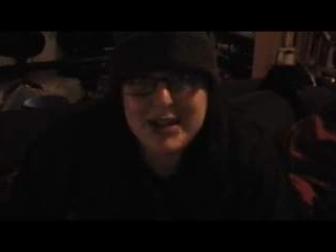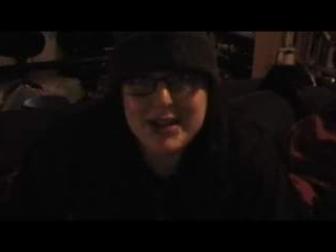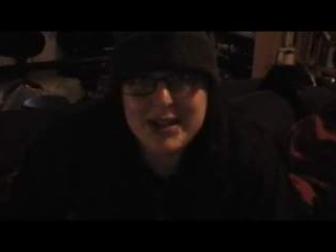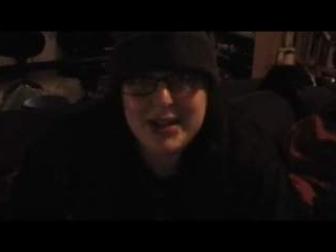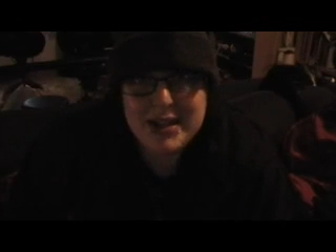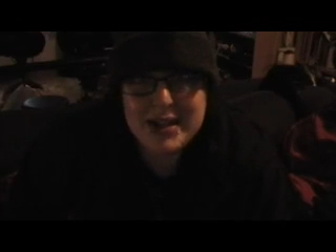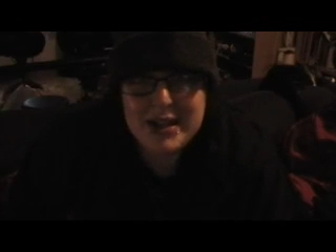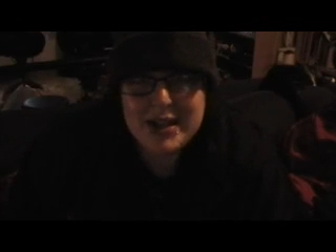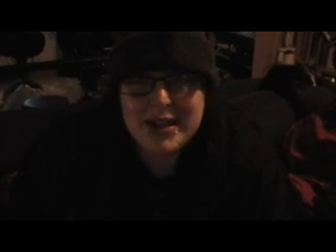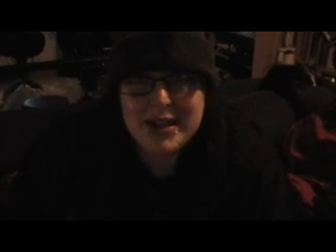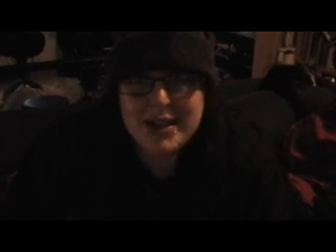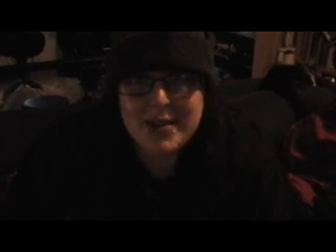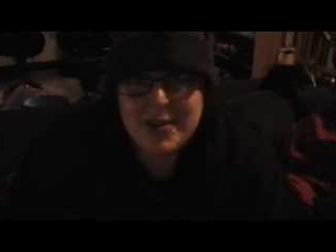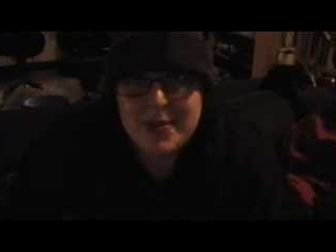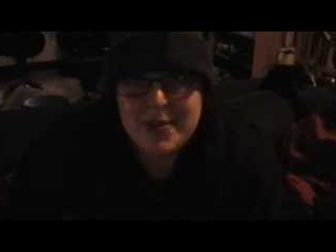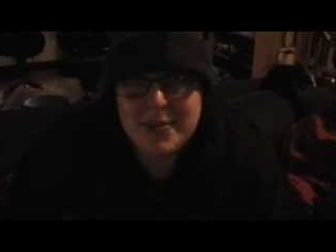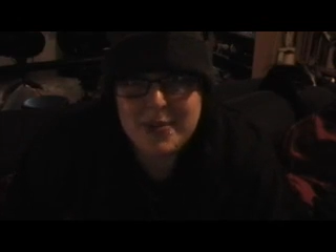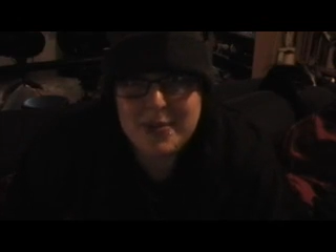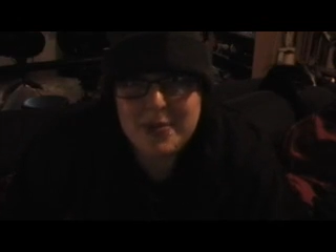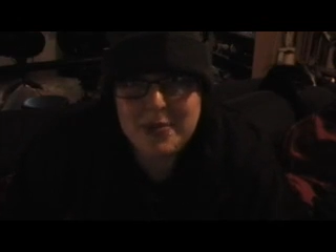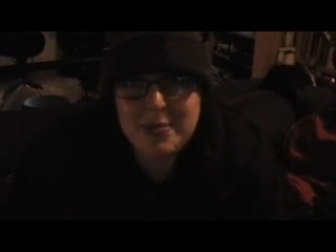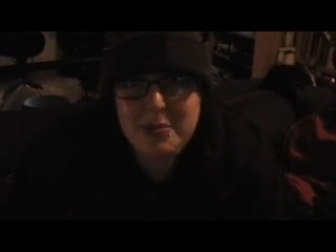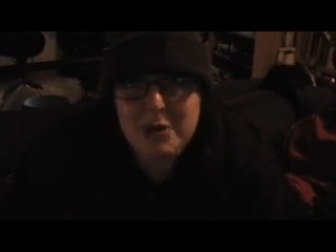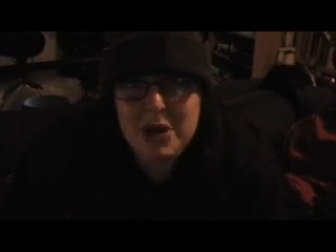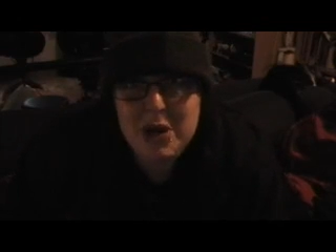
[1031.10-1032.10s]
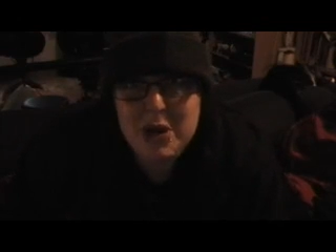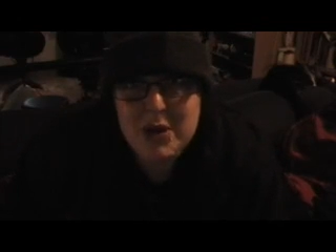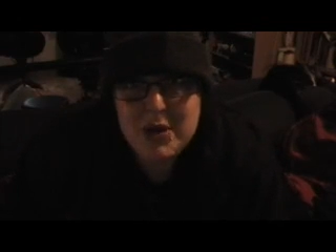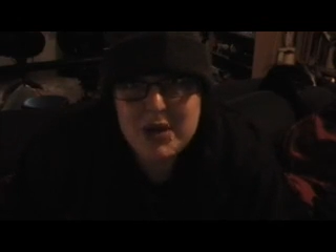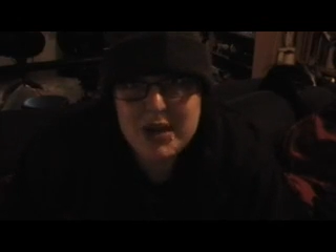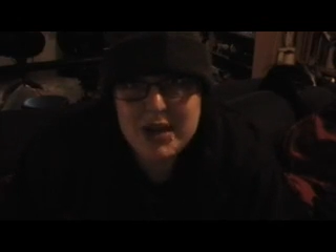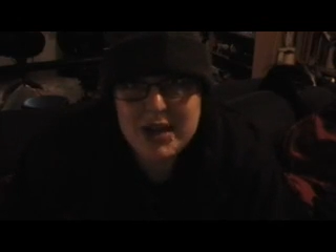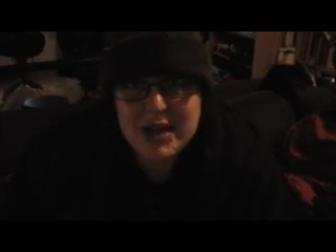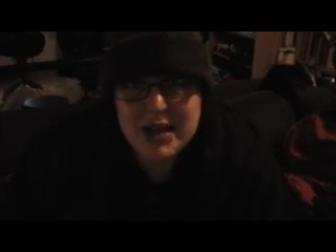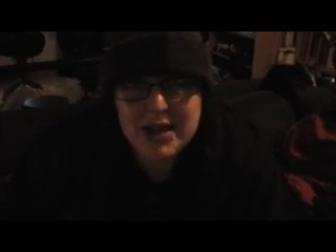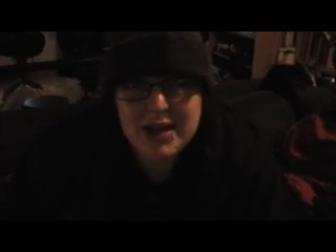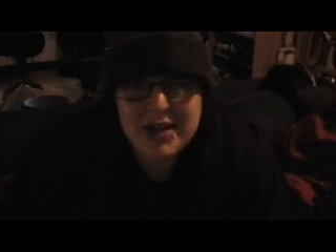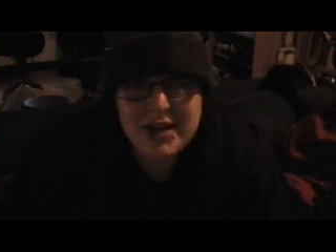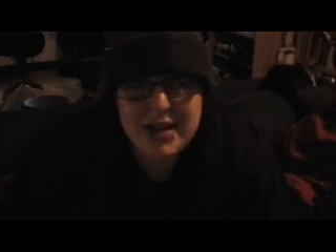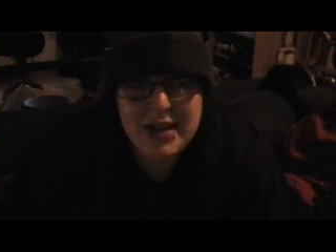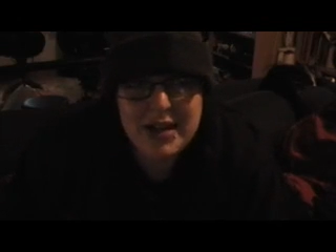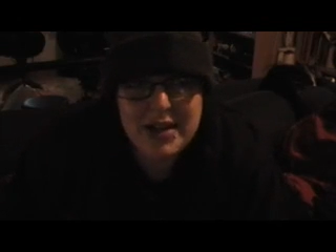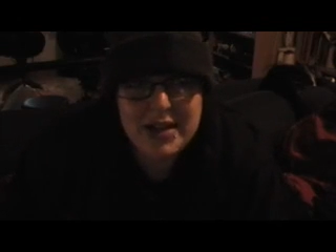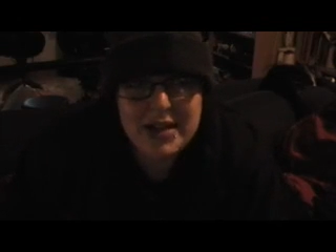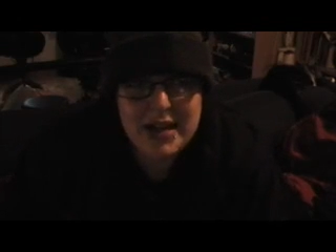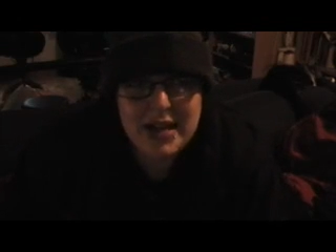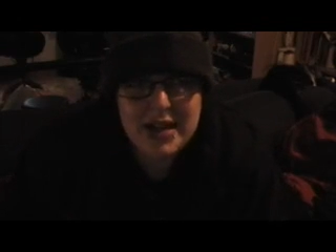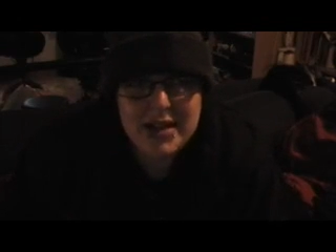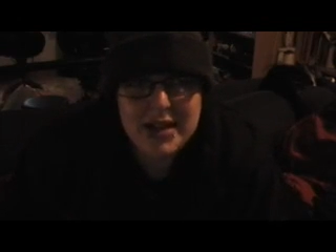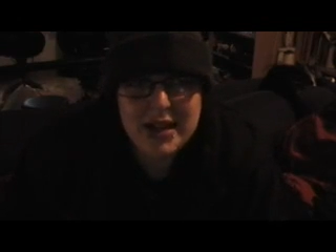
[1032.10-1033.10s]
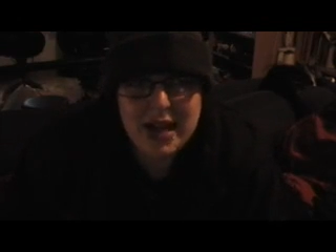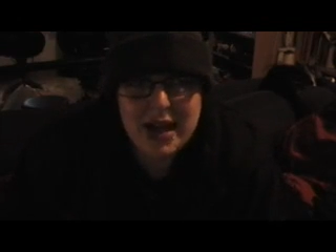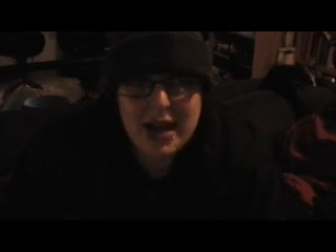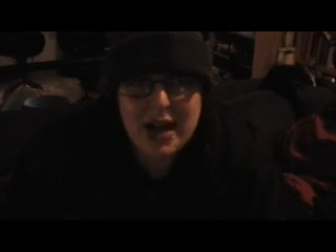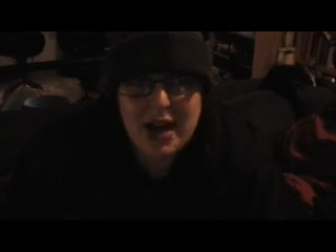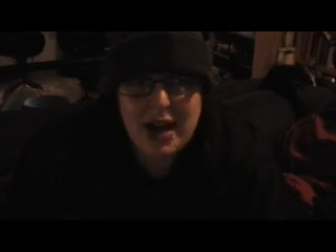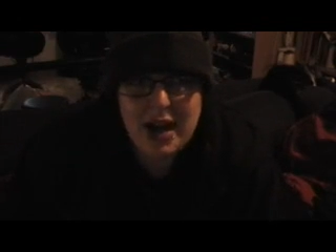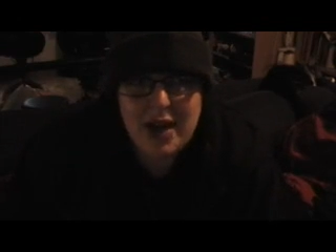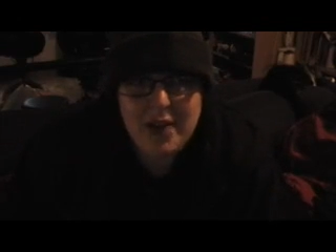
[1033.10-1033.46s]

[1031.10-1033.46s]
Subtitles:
to the music and things like that.